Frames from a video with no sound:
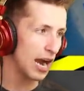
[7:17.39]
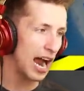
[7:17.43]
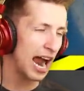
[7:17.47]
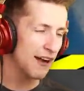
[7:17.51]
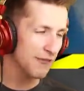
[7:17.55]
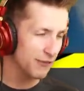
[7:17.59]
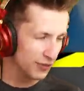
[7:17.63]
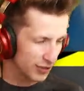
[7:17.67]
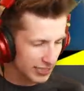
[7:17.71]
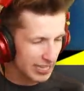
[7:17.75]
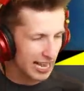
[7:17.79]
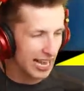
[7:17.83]
I
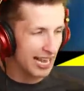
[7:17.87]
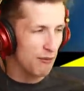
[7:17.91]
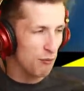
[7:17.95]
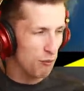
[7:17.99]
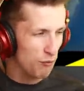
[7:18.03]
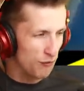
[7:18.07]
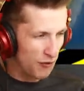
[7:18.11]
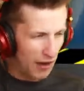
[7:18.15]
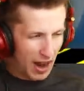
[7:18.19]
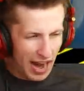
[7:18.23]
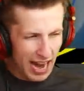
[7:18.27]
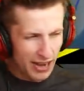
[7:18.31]
uh,
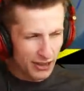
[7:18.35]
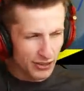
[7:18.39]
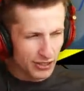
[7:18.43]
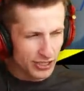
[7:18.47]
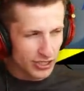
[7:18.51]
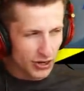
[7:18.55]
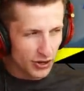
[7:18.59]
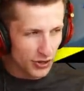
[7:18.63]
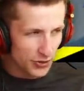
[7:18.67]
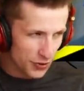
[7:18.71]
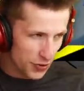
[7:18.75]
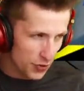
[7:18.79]
vials
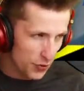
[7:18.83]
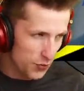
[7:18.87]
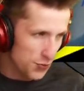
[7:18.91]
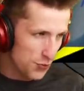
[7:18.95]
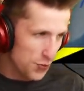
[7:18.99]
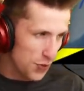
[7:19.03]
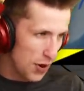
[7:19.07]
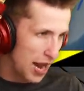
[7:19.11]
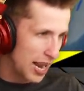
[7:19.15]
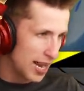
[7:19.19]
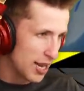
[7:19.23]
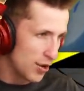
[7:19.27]
aren't the
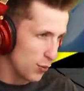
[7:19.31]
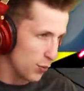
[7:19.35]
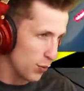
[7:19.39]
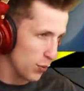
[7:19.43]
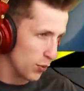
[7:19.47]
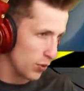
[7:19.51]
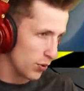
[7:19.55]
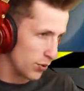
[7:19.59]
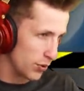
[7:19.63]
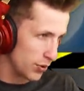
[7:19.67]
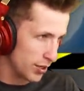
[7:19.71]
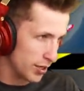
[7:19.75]
right
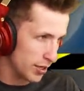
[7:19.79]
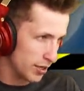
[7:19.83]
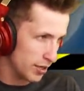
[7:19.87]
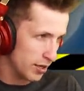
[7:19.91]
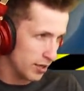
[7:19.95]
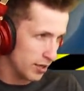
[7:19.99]
word.